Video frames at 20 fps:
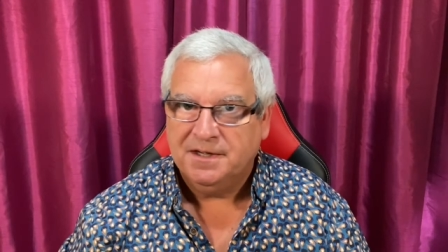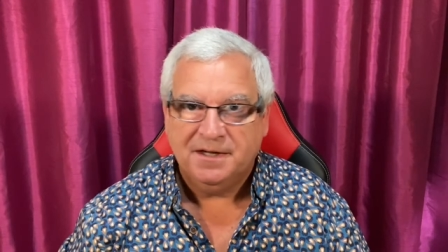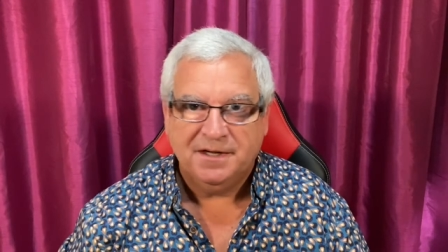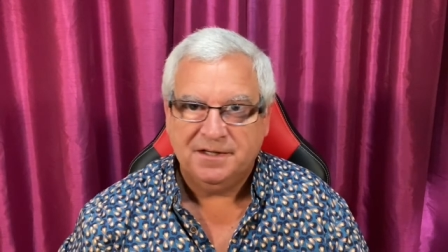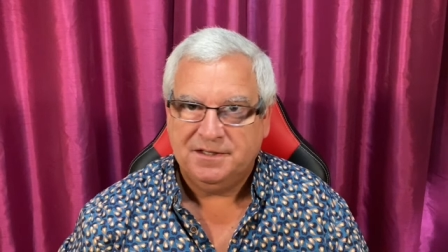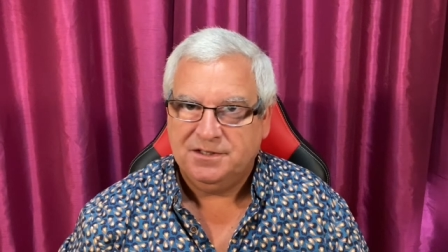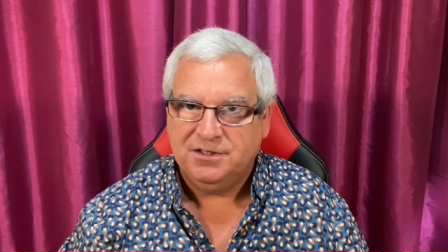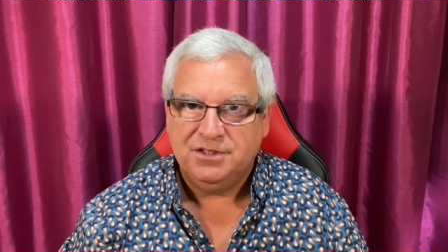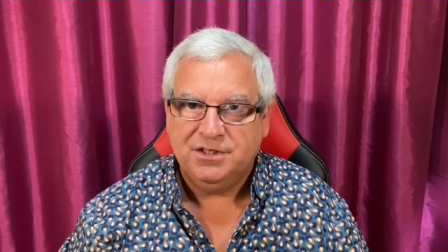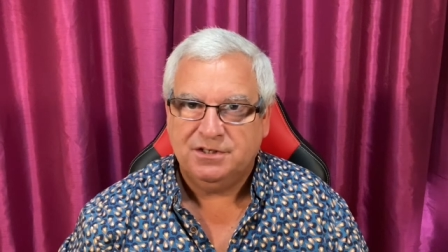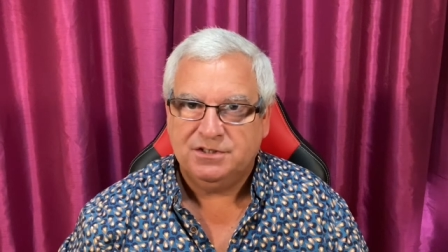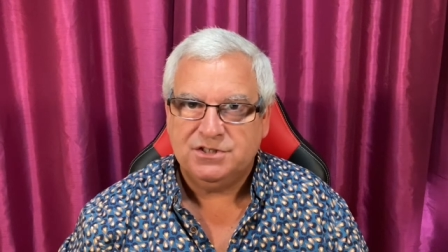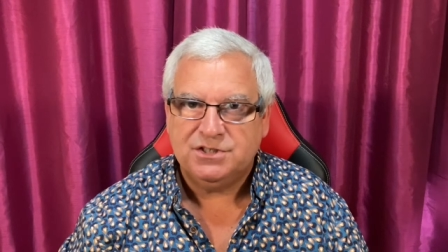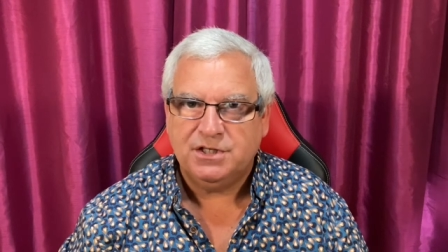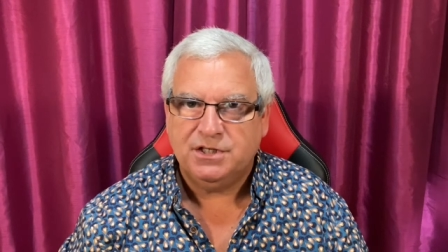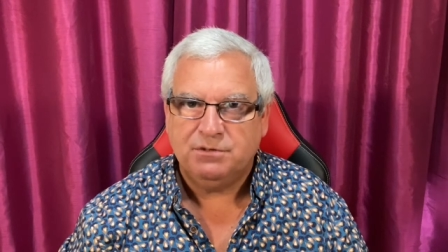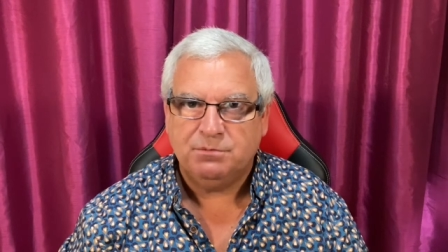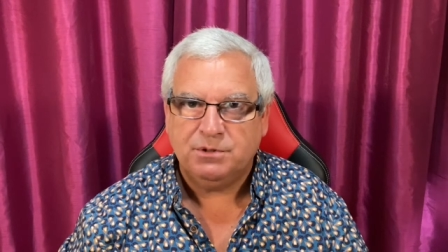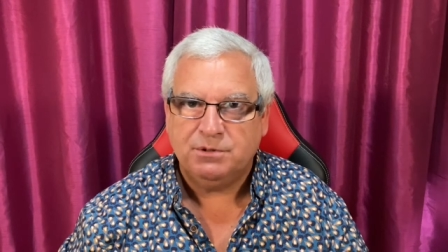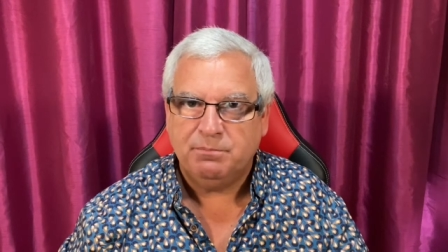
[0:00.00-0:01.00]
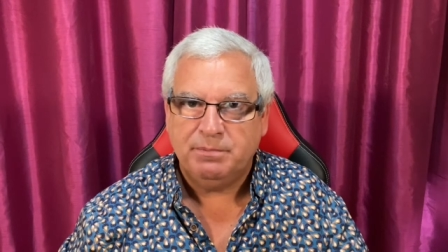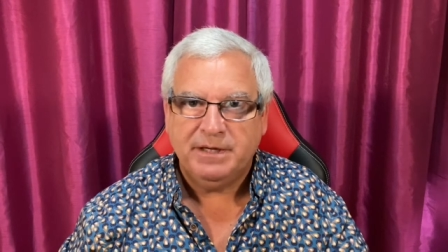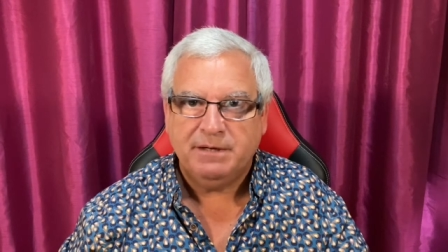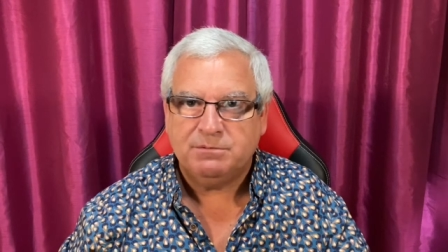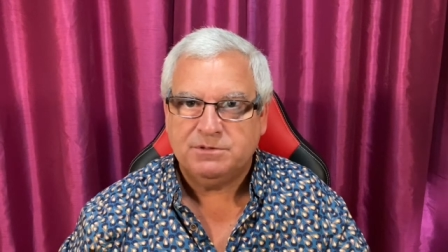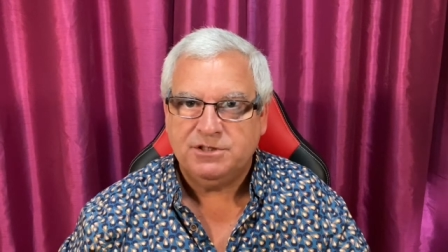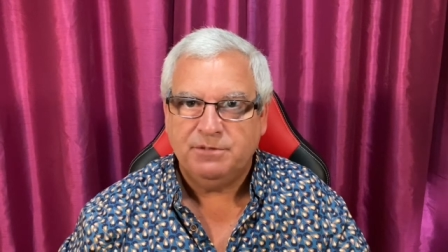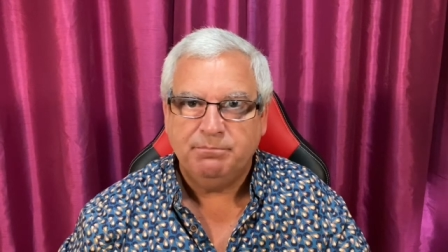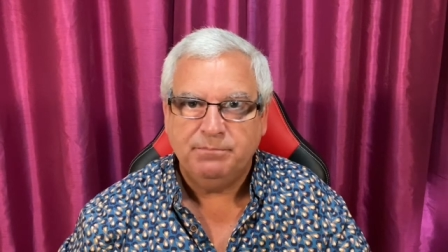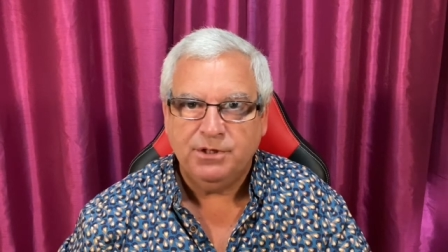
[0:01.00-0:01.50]
so you want to be able
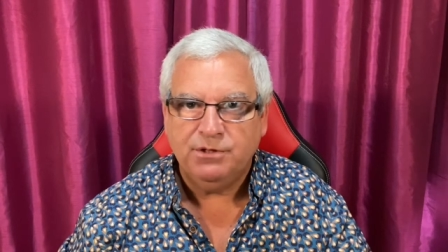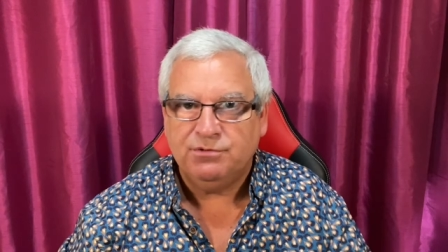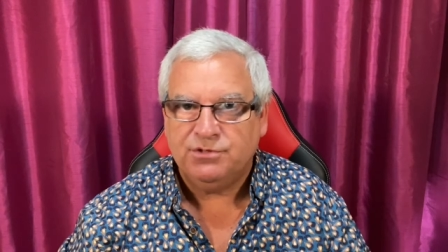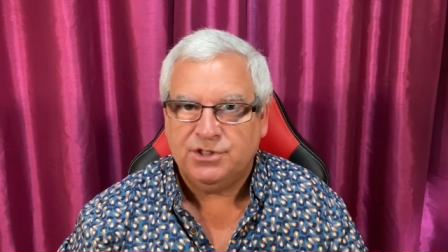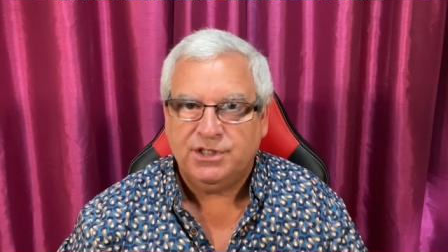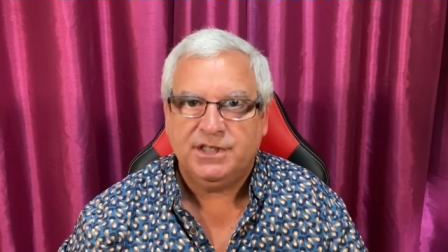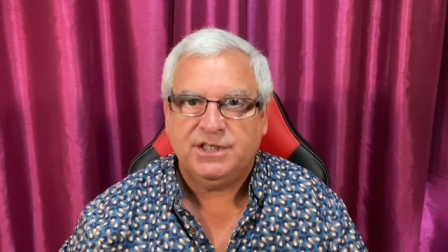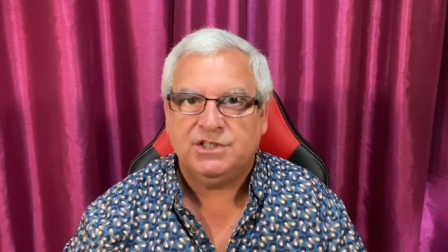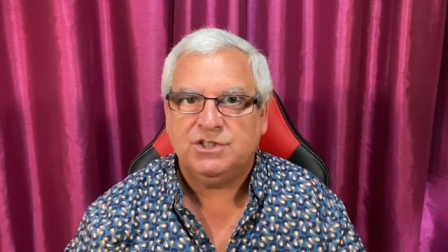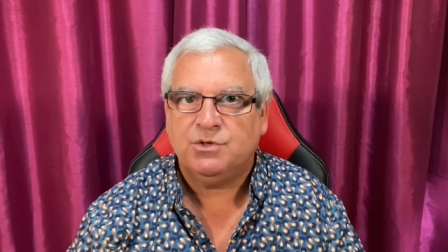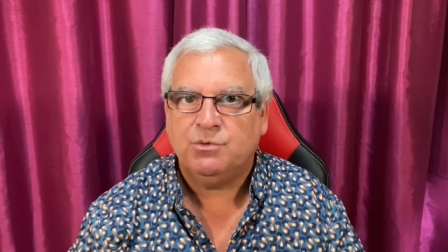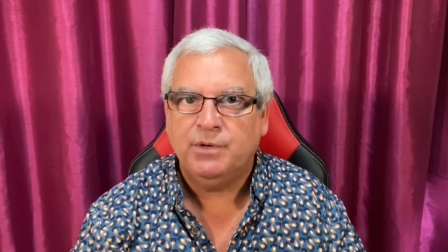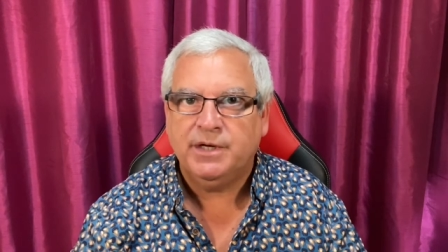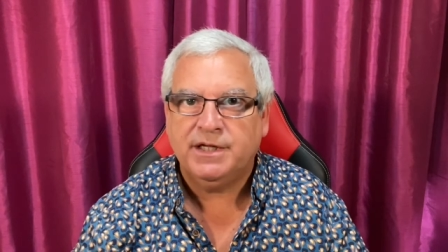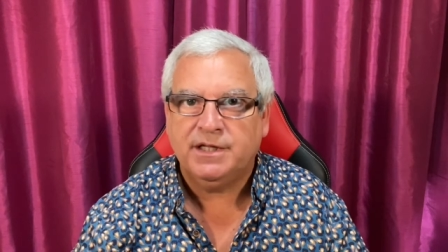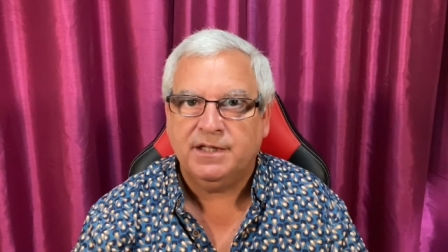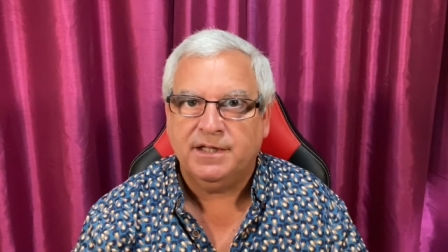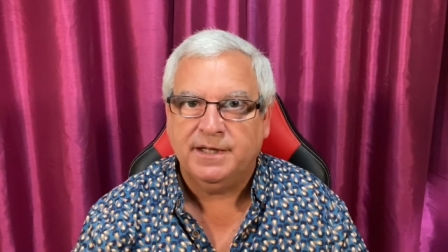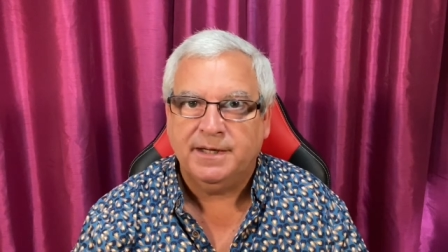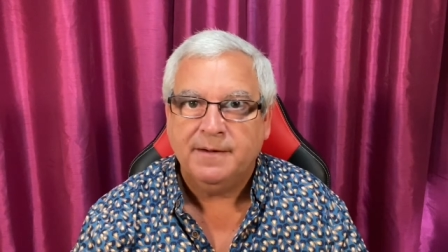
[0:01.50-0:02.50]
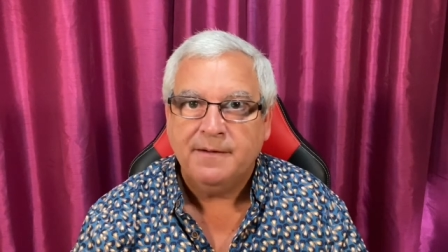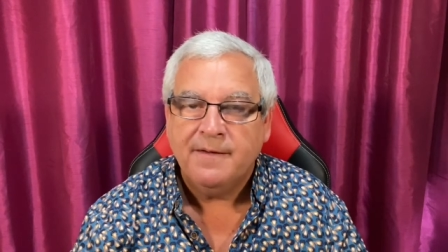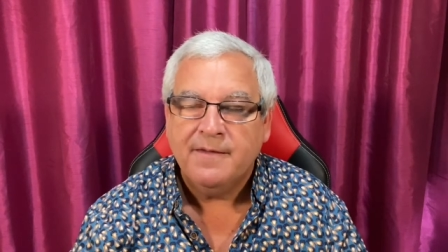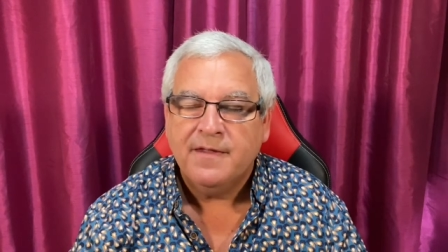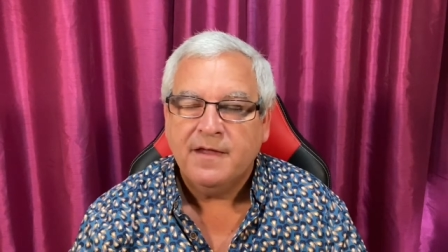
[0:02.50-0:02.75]
to mute things quickly.